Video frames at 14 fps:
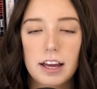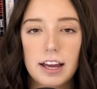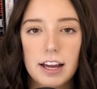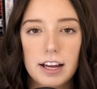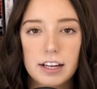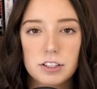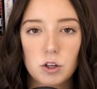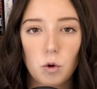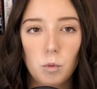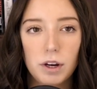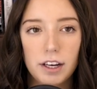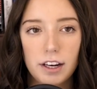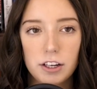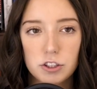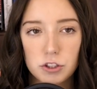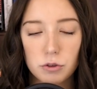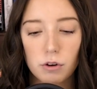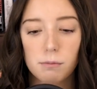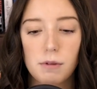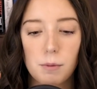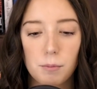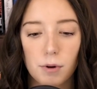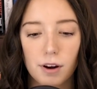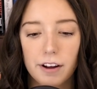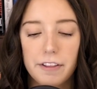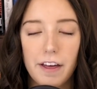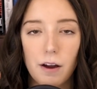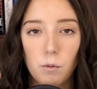is we need to
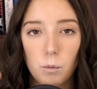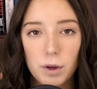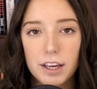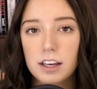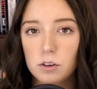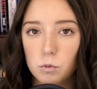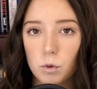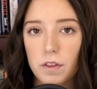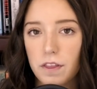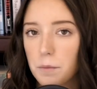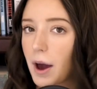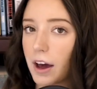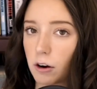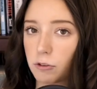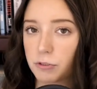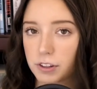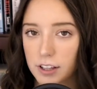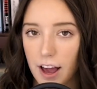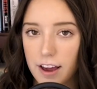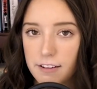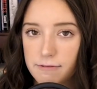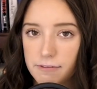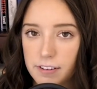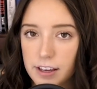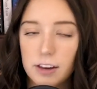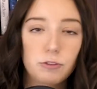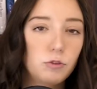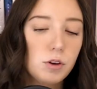remember that we can win the battle for life
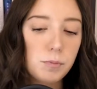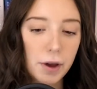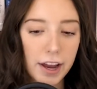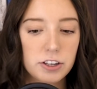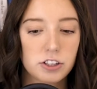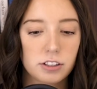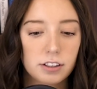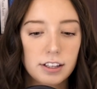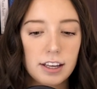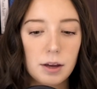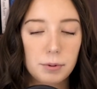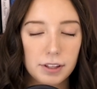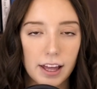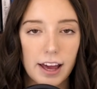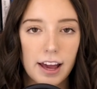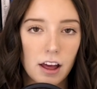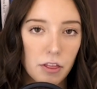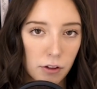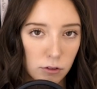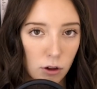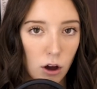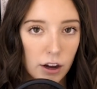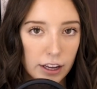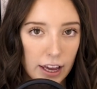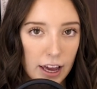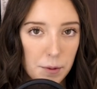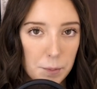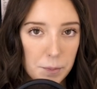if we patiently play the long
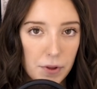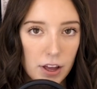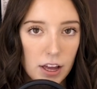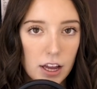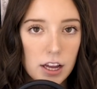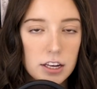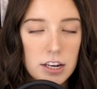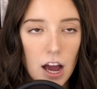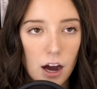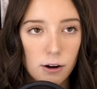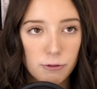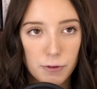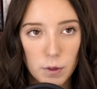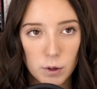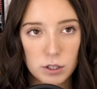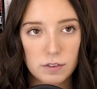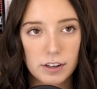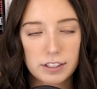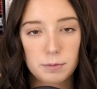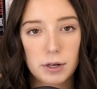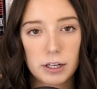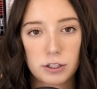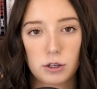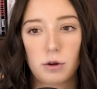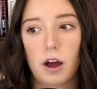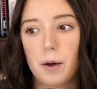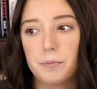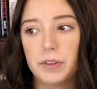game. Now, for those of us in
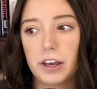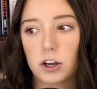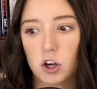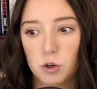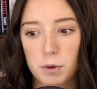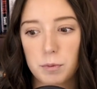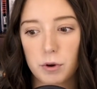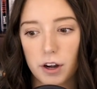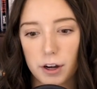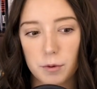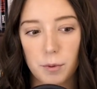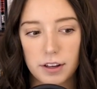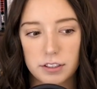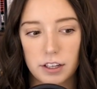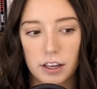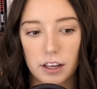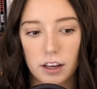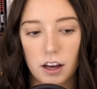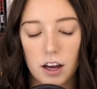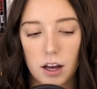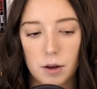Minnesota, it could be pretty depressing.